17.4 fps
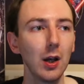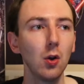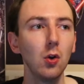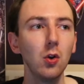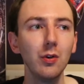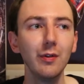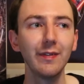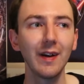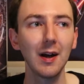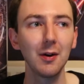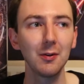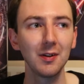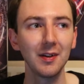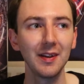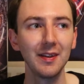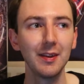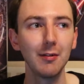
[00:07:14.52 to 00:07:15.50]
I love how
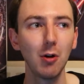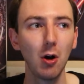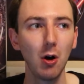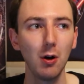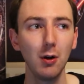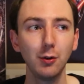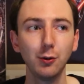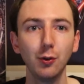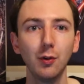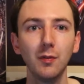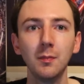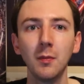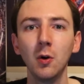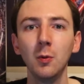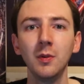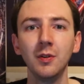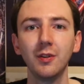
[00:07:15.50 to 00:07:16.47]
like there are sort of
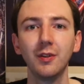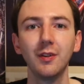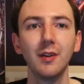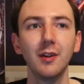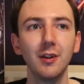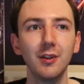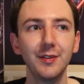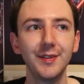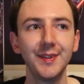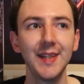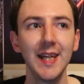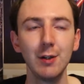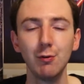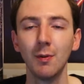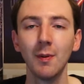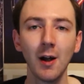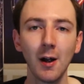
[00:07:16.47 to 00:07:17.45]
moments that
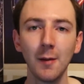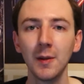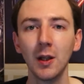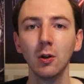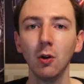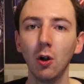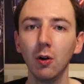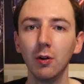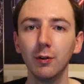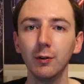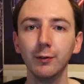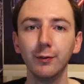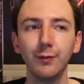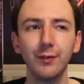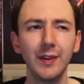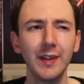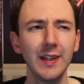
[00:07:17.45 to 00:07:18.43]
did remind me a lot
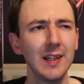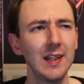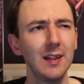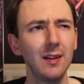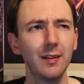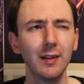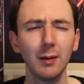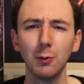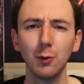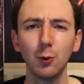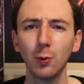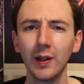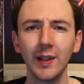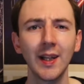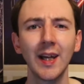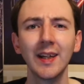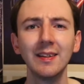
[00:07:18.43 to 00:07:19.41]
of the I think it was
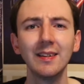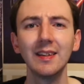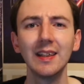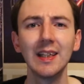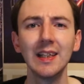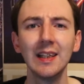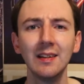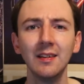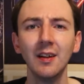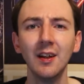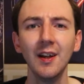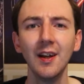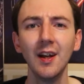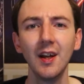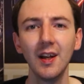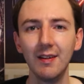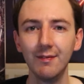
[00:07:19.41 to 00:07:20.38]
2019
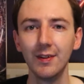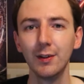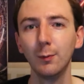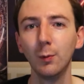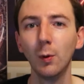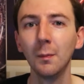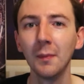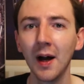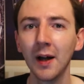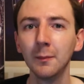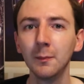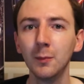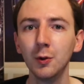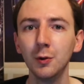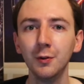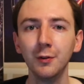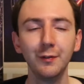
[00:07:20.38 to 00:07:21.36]
Invisible Man
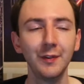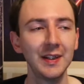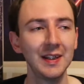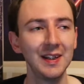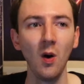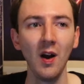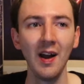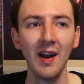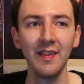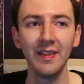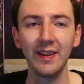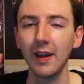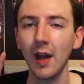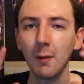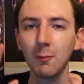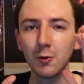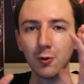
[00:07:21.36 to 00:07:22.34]
movie where the
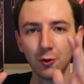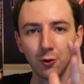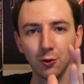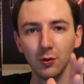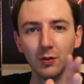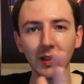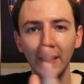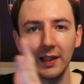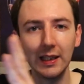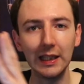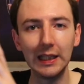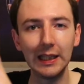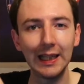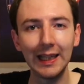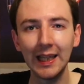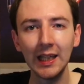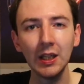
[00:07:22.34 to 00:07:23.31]
camera just sort of like
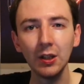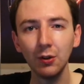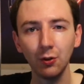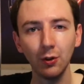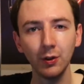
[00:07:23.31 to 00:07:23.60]
lingers